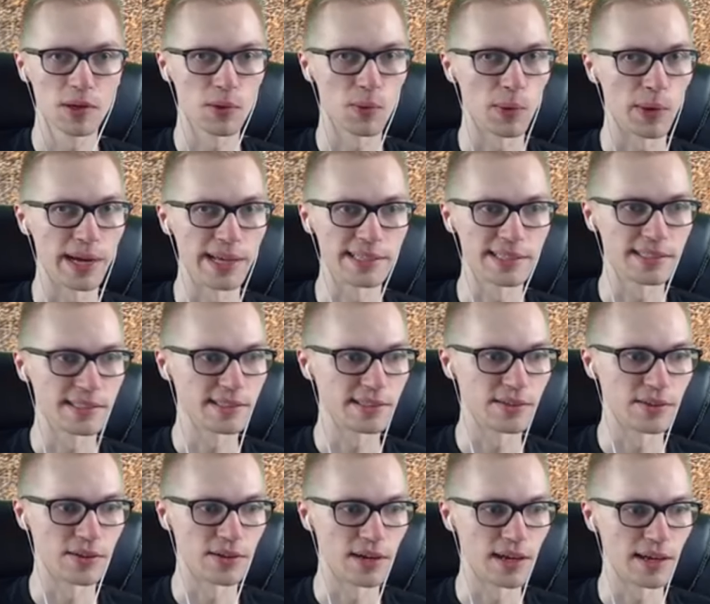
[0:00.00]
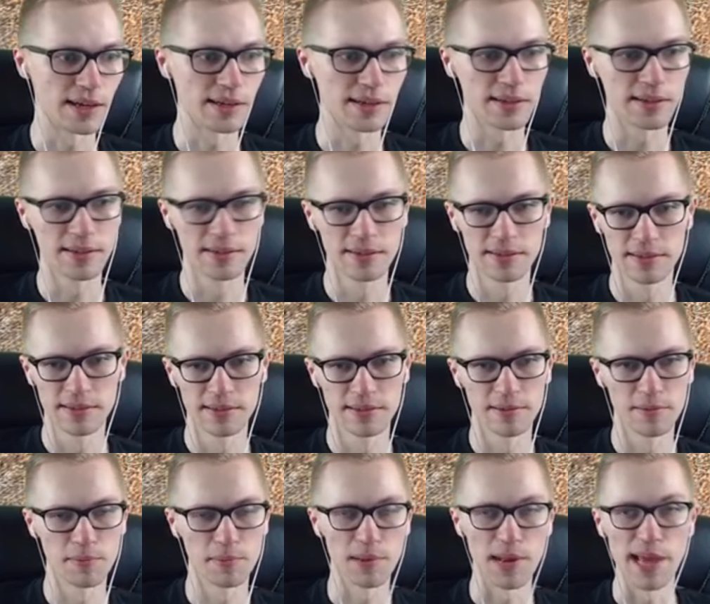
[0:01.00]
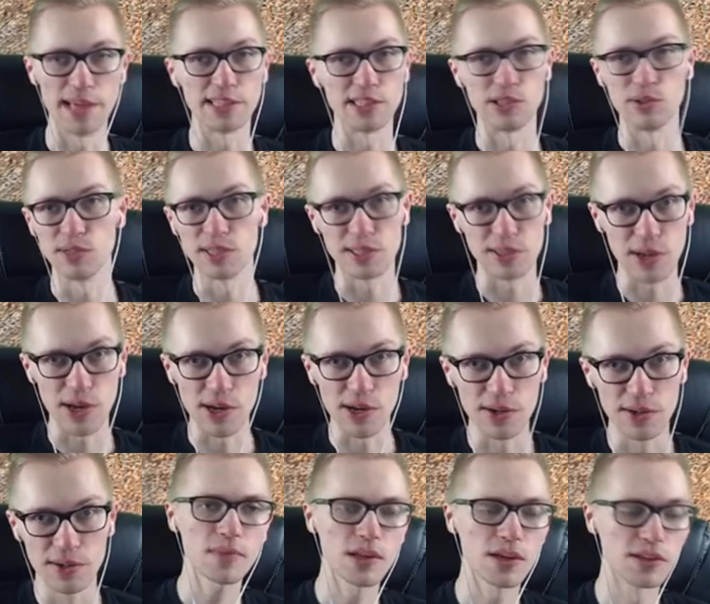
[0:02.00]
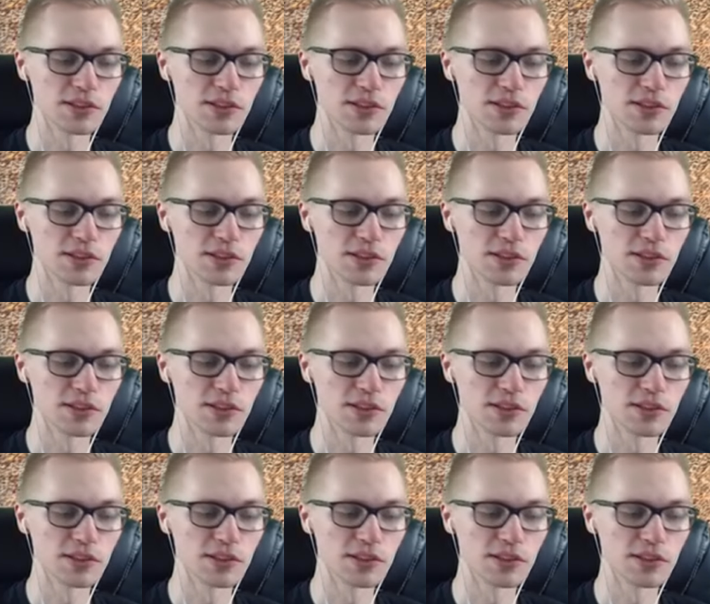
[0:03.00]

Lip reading: quest or like place you need to go.